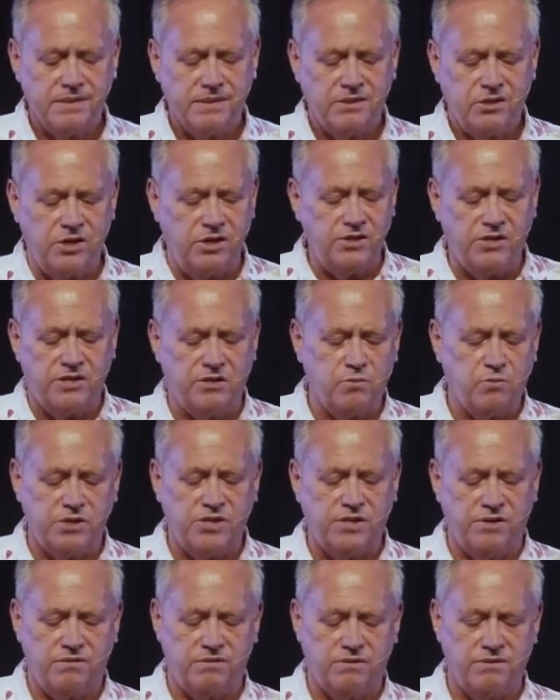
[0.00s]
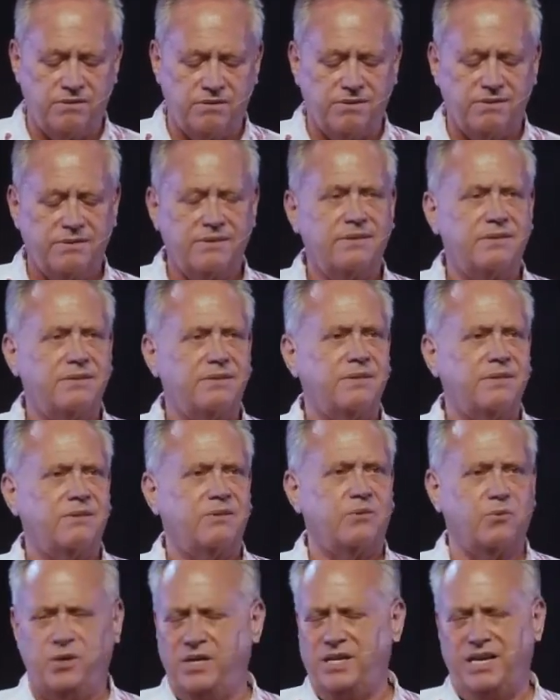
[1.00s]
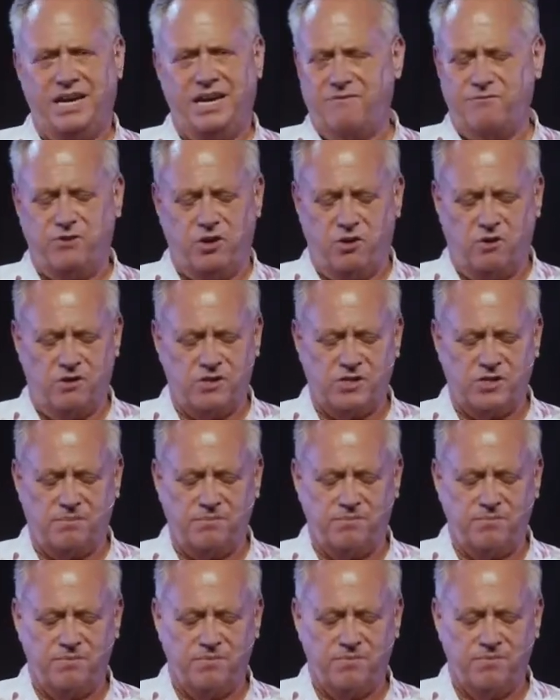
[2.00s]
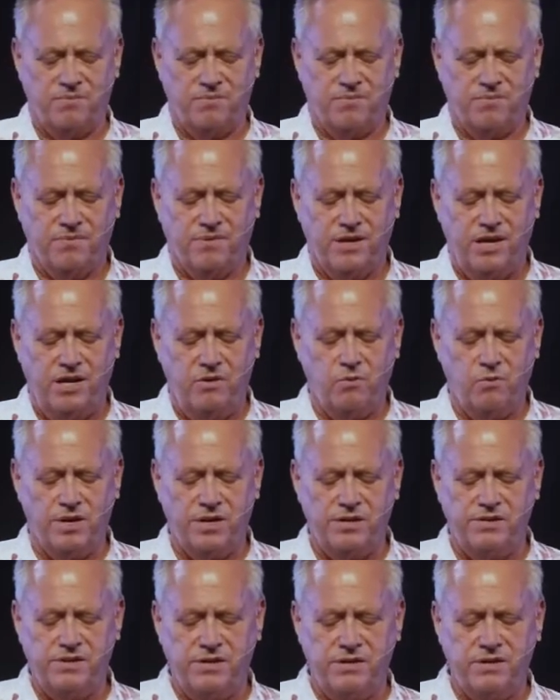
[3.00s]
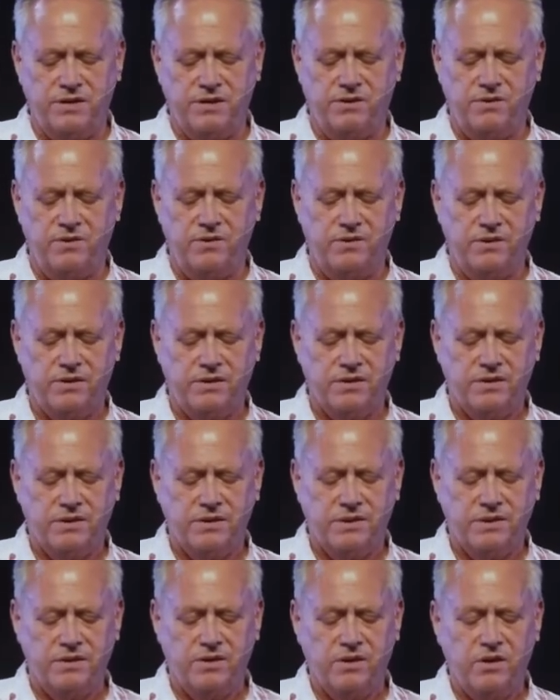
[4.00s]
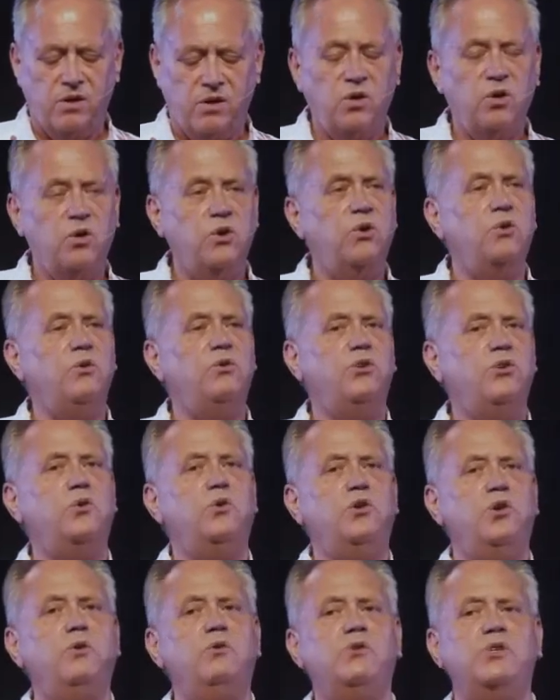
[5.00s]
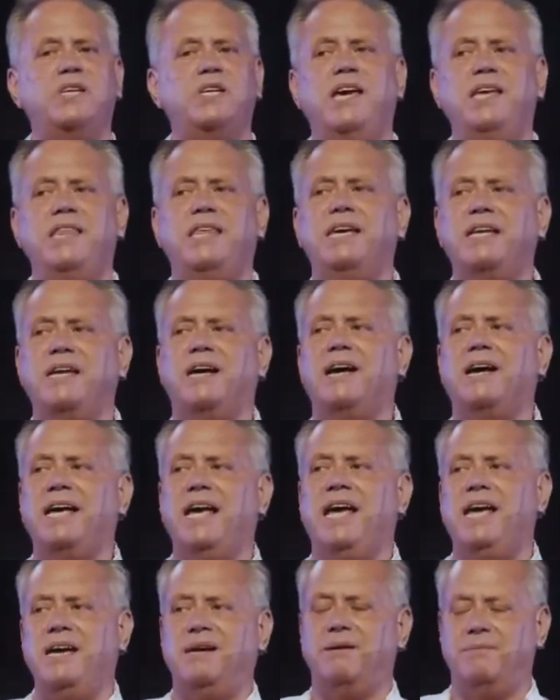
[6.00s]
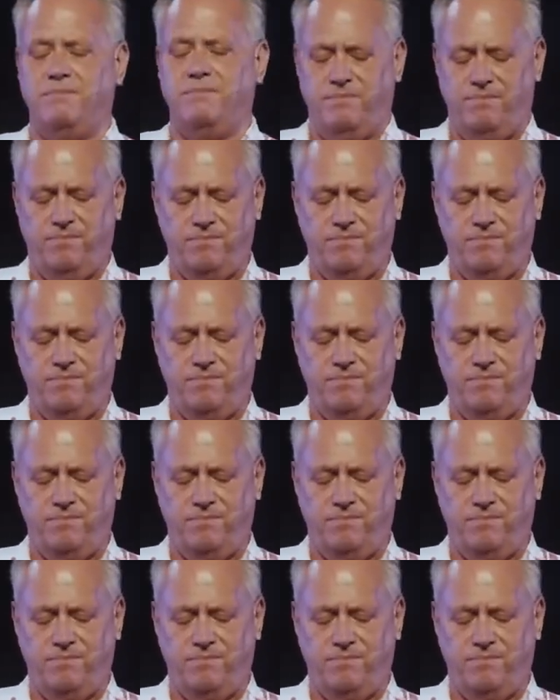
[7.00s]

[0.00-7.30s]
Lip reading: Jesus wasn't really after gossip. He wanted to know, who do you say that I am?